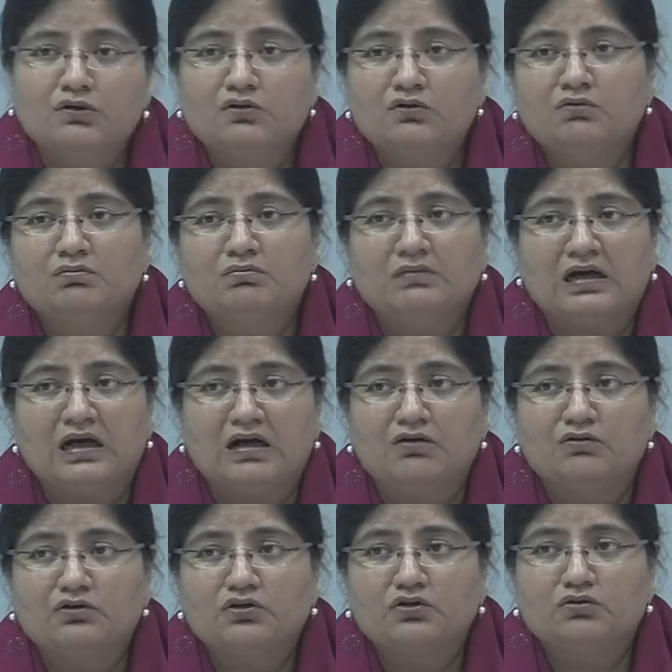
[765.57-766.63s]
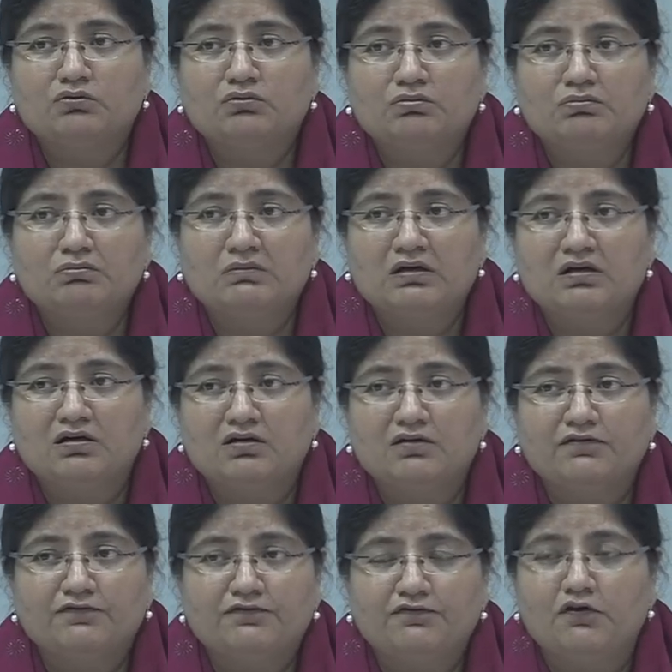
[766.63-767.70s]
you
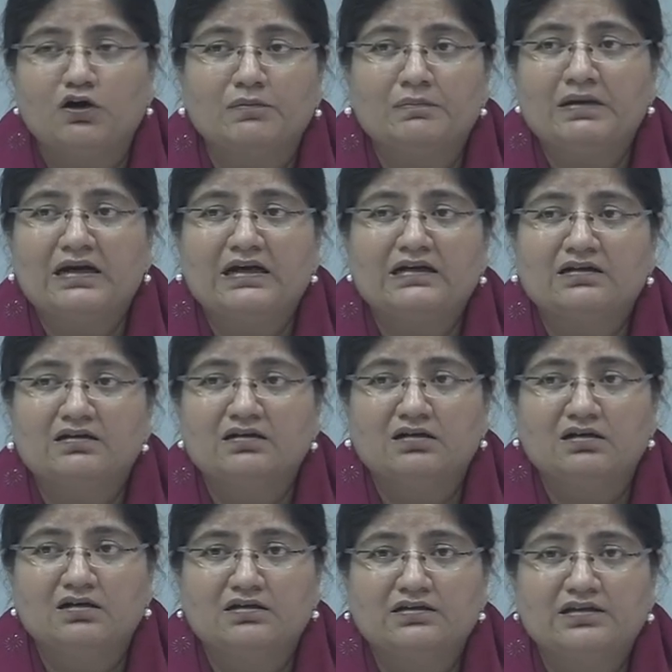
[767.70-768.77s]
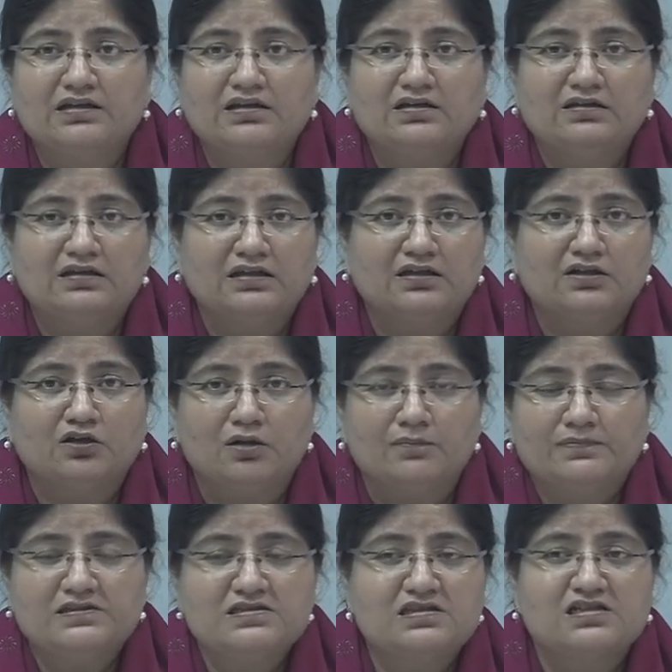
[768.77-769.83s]
format the
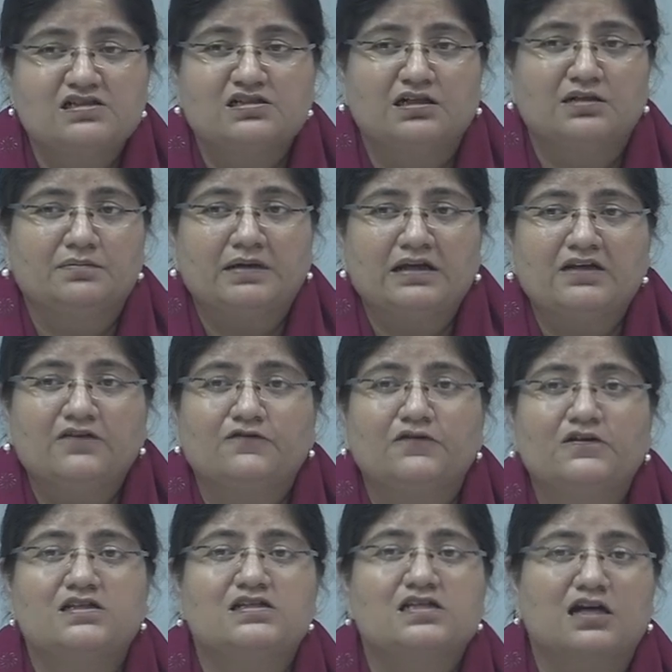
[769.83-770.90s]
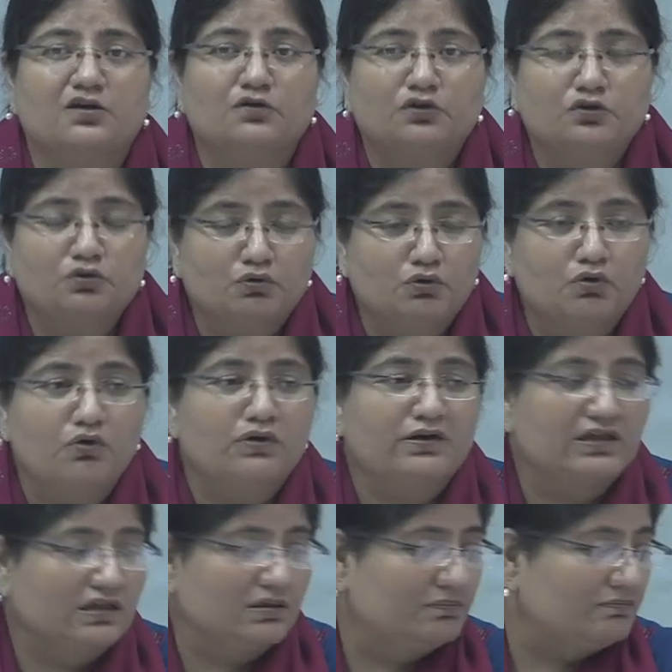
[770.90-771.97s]
compensation and benefits? How do you code
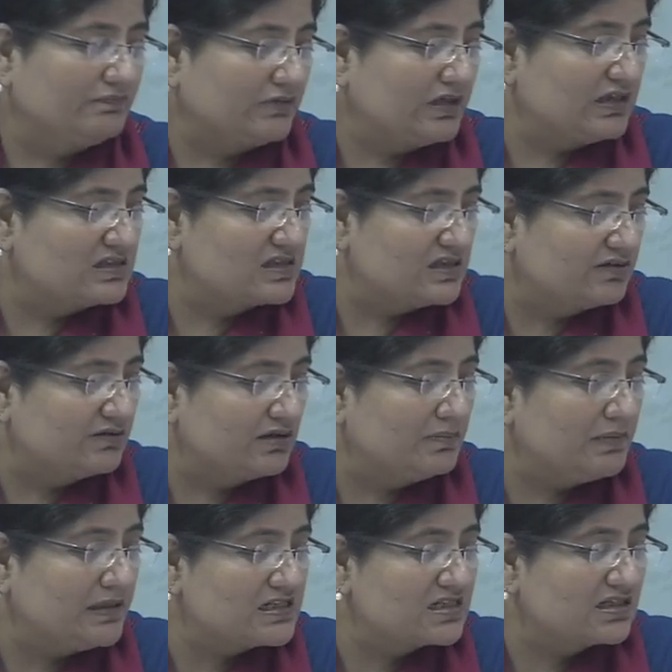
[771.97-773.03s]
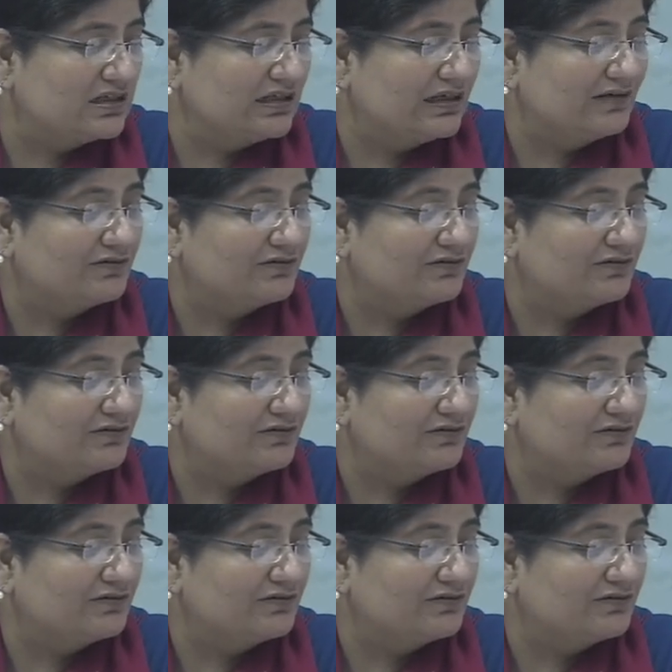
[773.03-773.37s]
them, etc. Budgeting and